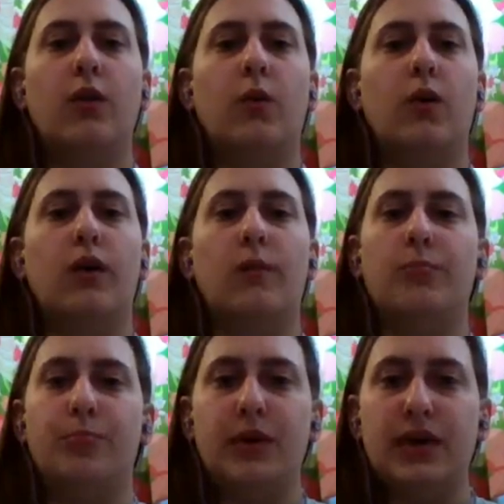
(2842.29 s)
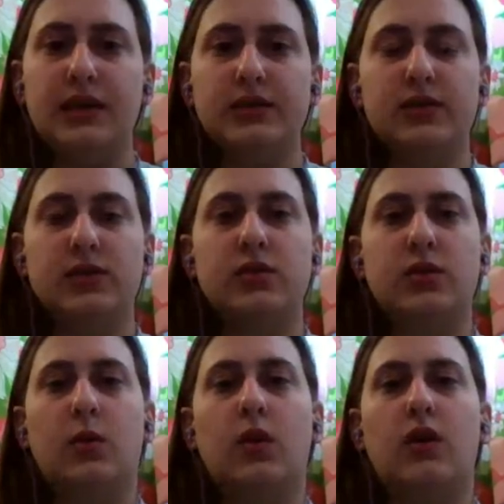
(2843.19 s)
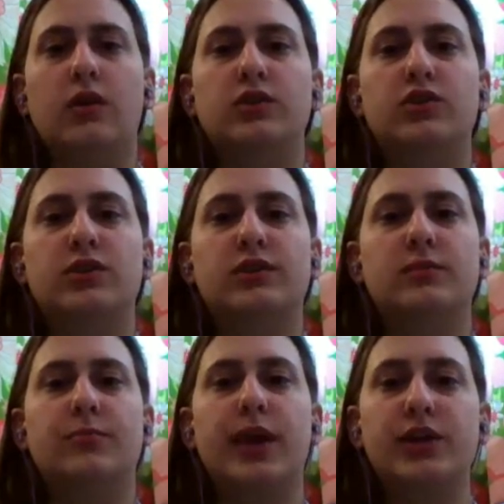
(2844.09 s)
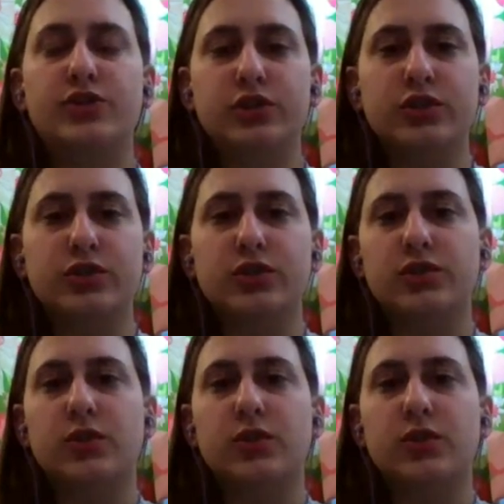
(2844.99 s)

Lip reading: or beats or just some pictures,